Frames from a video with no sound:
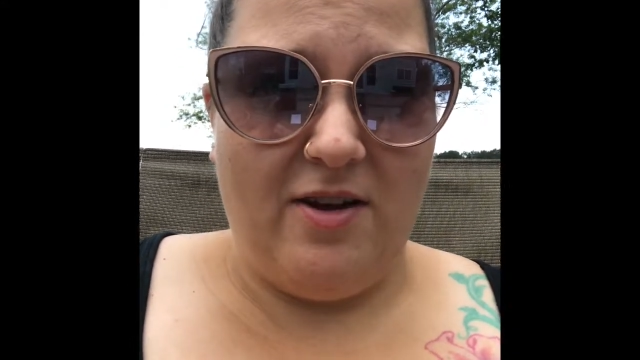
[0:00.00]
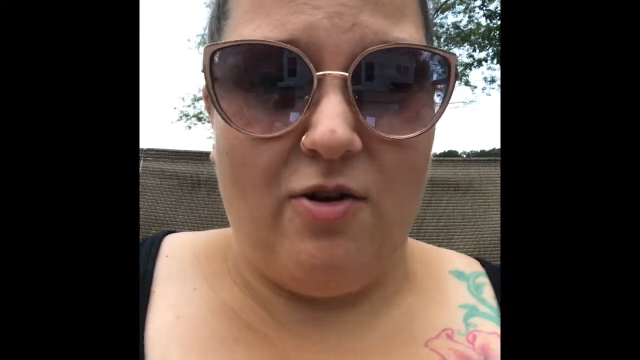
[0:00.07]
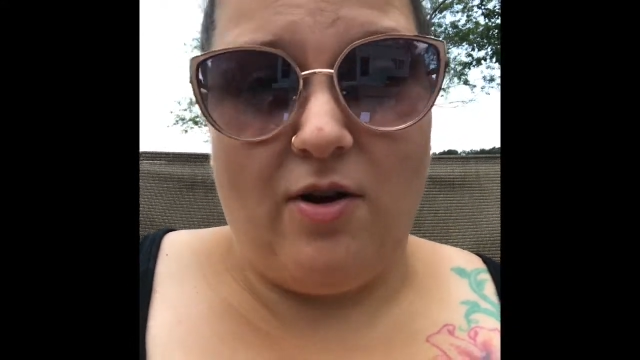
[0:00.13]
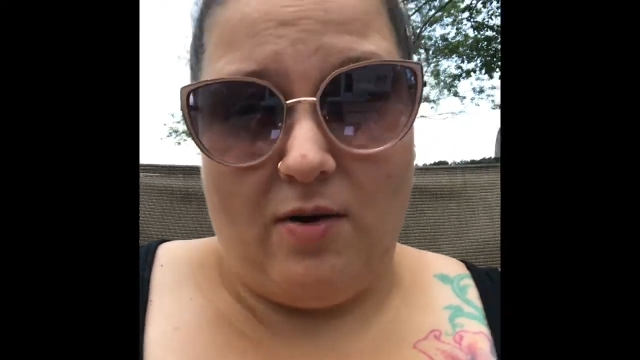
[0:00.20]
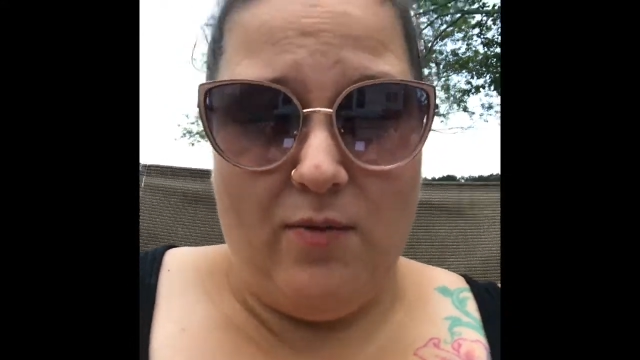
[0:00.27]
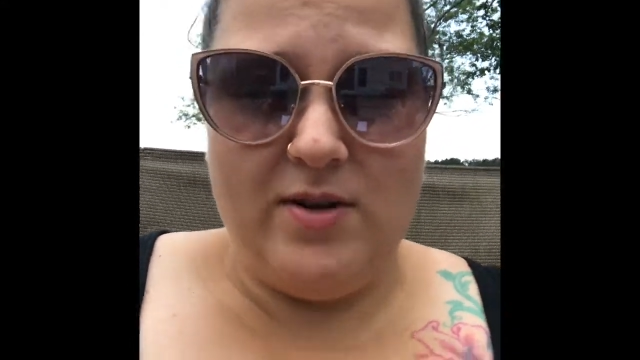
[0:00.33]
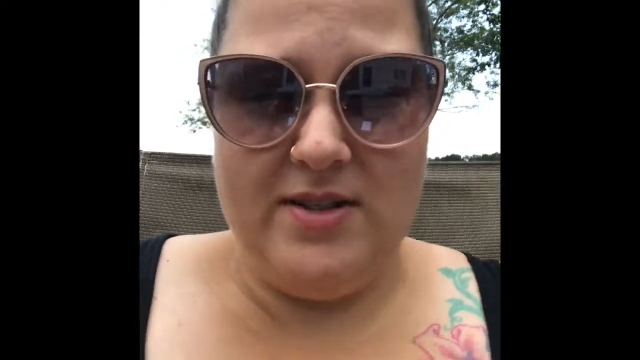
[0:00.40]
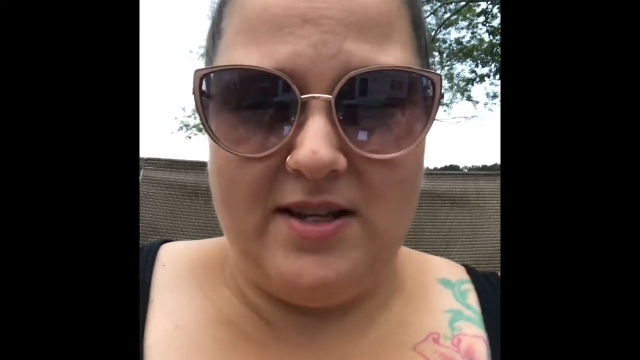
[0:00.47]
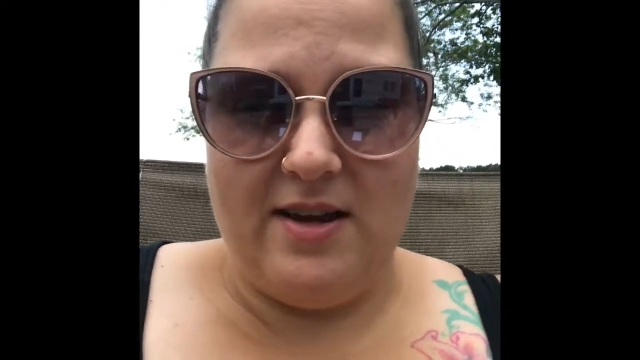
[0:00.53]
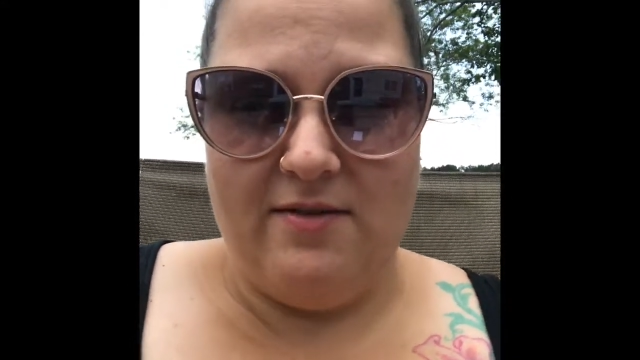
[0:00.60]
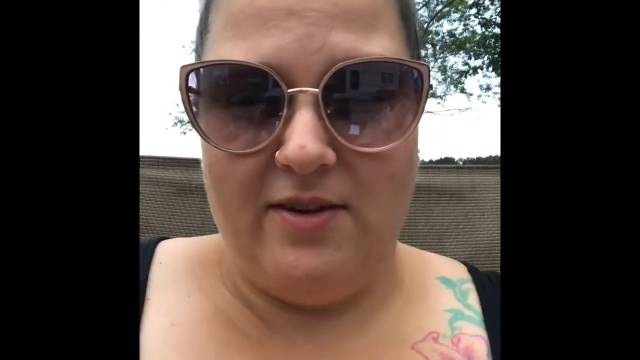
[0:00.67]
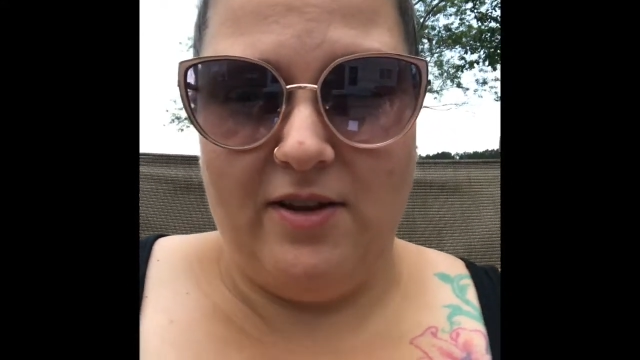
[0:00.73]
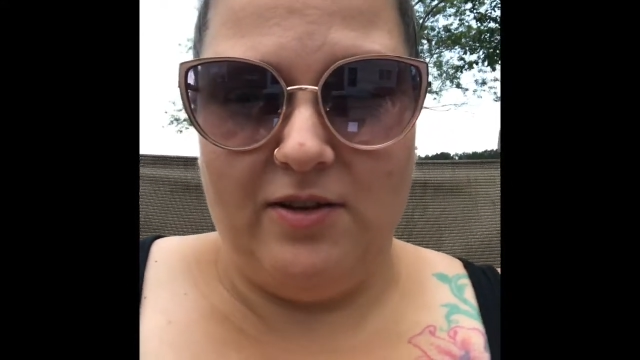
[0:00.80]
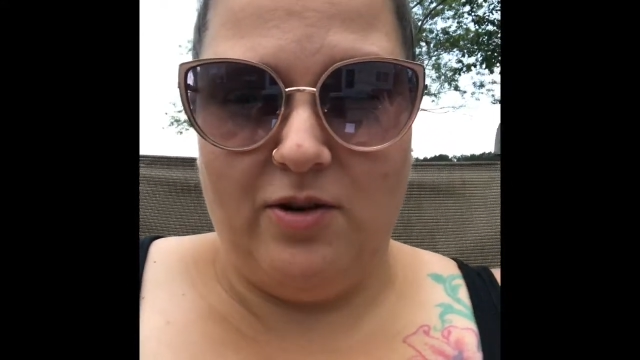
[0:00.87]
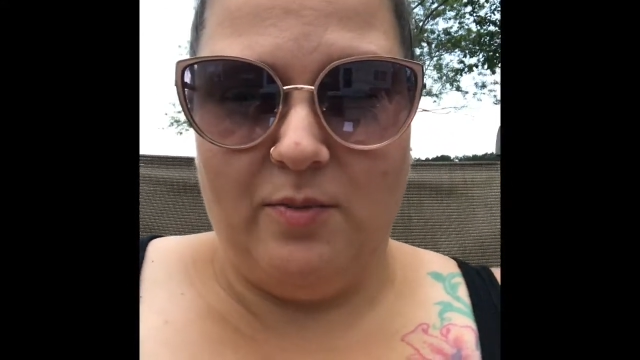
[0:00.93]
or I was having
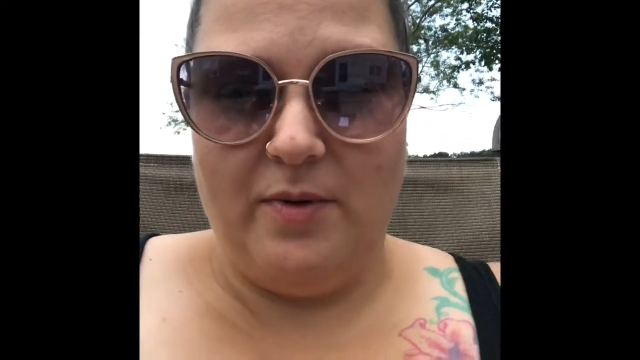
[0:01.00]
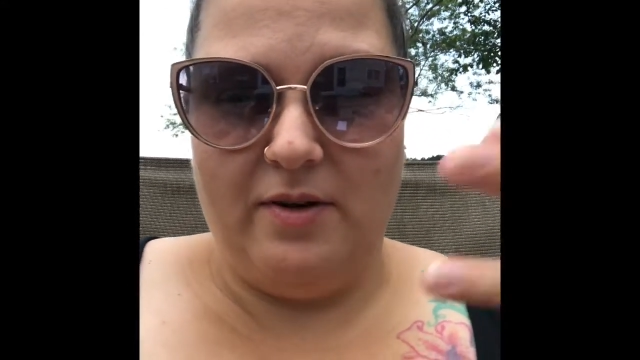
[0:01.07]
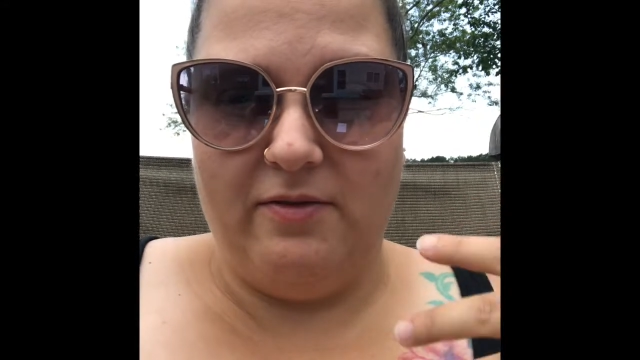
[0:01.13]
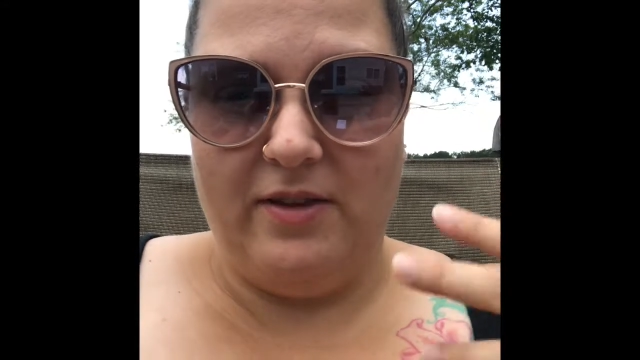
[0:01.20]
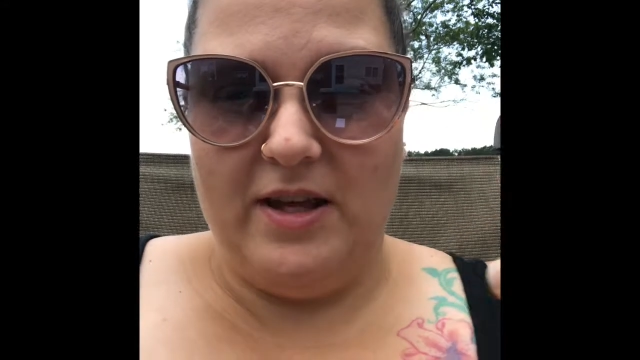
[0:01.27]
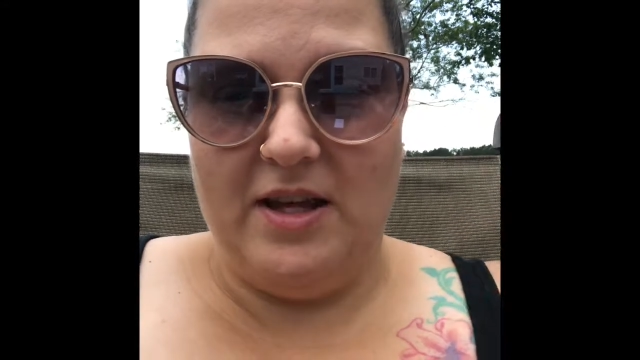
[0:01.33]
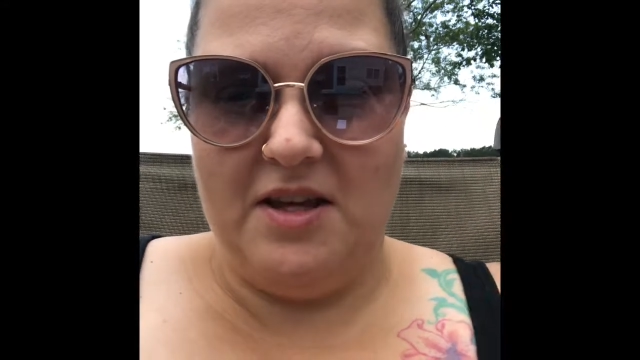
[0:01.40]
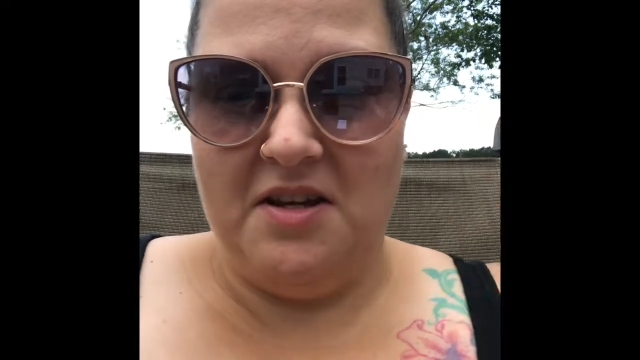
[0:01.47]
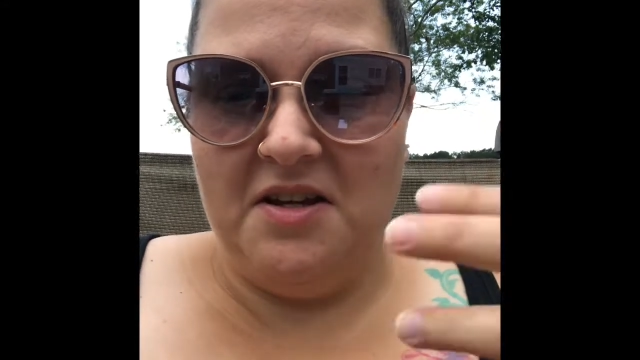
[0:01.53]
a little bit of like